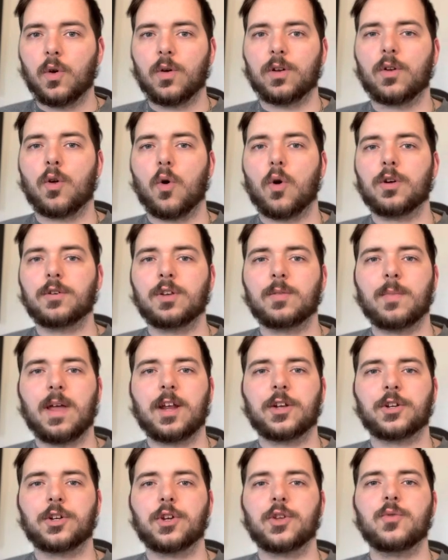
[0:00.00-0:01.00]
in order to make
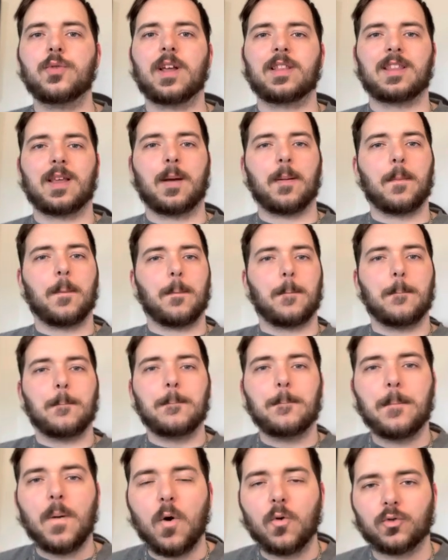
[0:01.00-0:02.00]
sure you get the
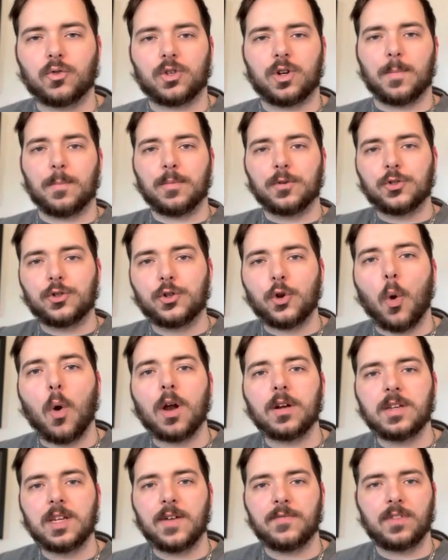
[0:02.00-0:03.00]

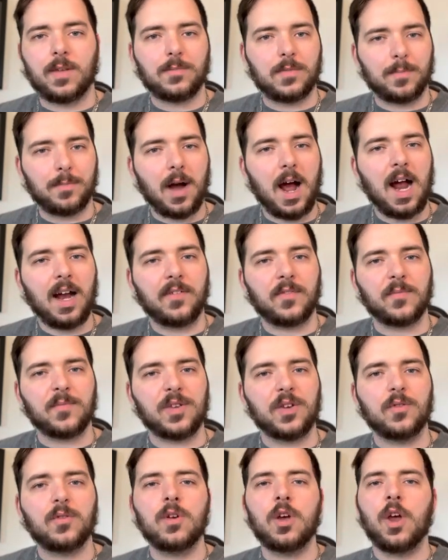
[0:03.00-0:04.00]
majority of them to buy from
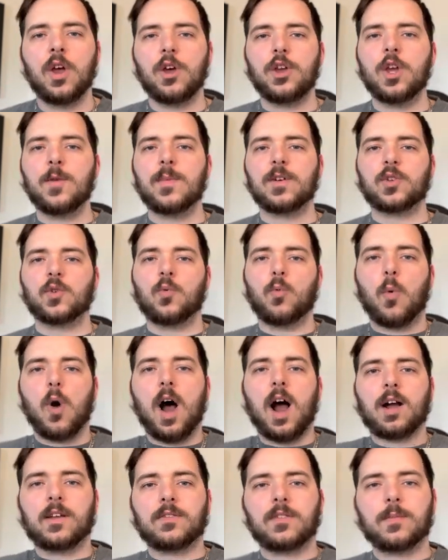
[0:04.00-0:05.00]
you, you must
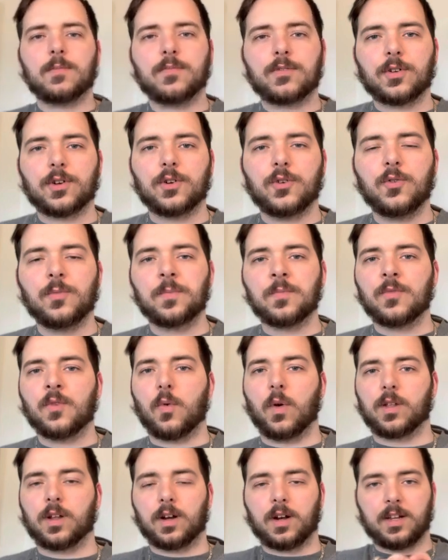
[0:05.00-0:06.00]
walk them through,
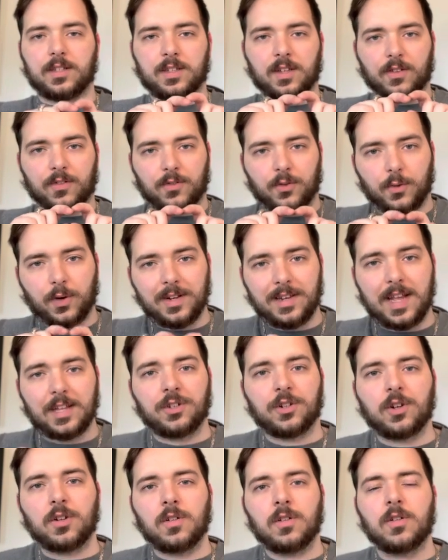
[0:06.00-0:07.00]
whether it's through a
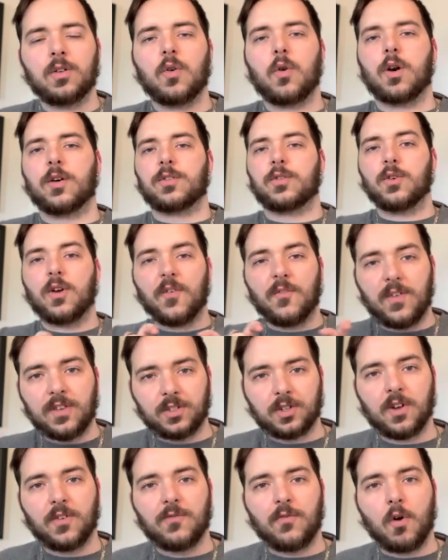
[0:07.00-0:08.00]
digital or through a
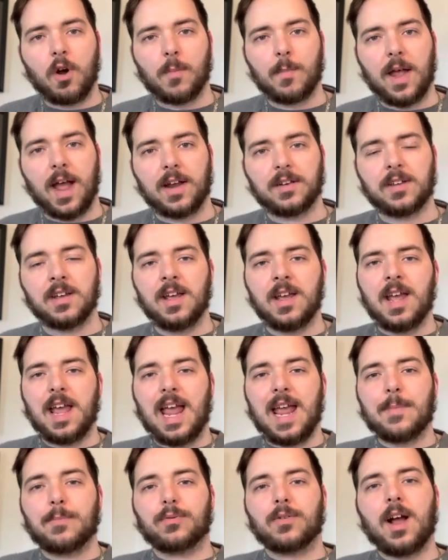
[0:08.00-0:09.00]
physical format,
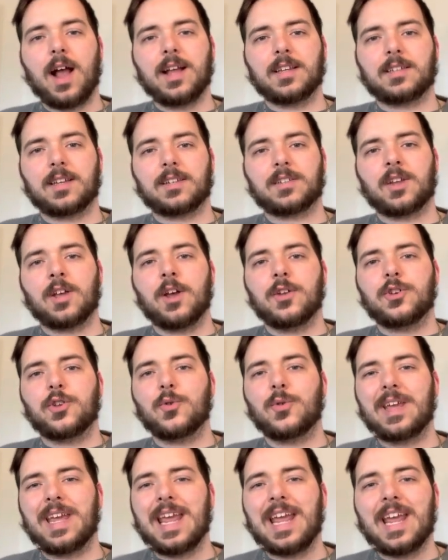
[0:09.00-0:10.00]
a process
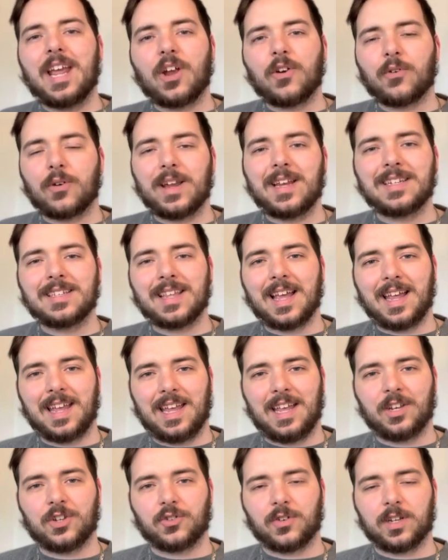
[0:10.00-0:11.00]
to increase that
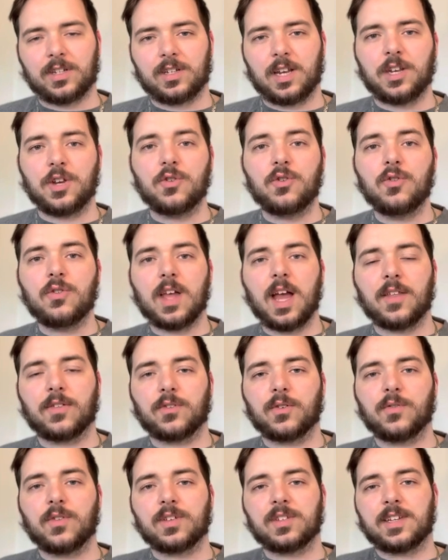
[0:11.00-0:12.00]
interest. And you do that
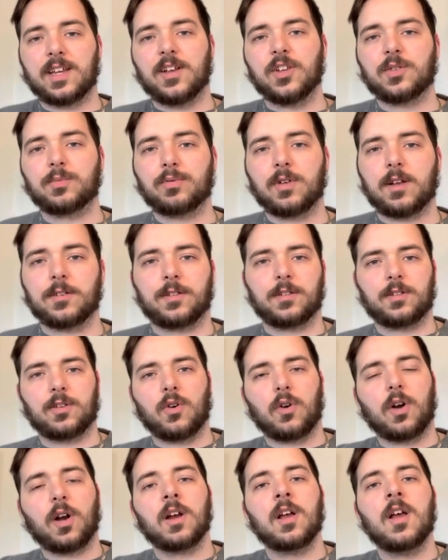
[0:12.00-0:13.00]
through the sales process
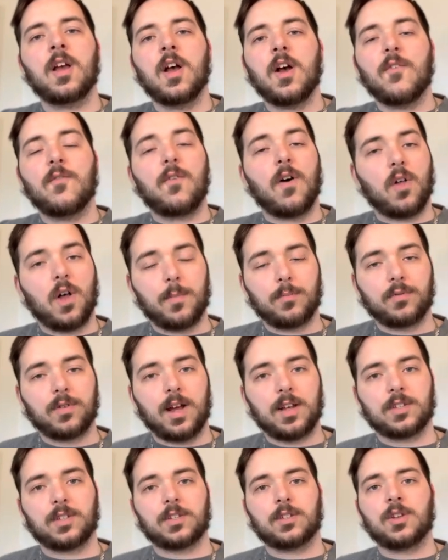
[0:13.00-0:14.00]
or follow-up
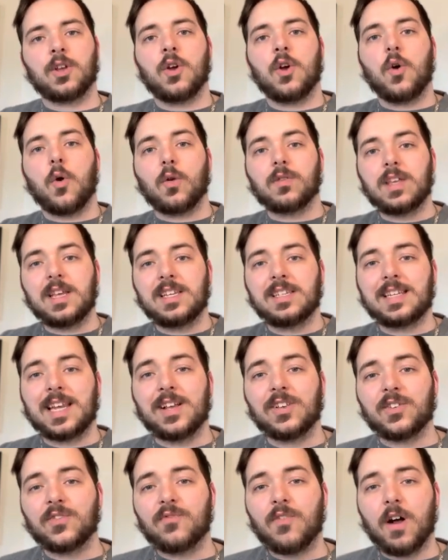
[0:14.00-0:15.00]
process or the
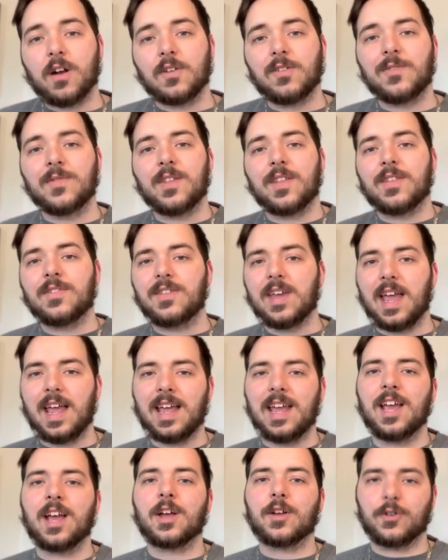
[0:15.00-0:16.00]
sales funnel
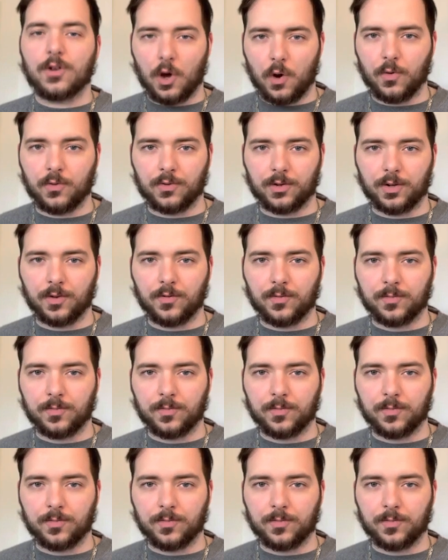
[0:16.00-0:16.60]
they go through.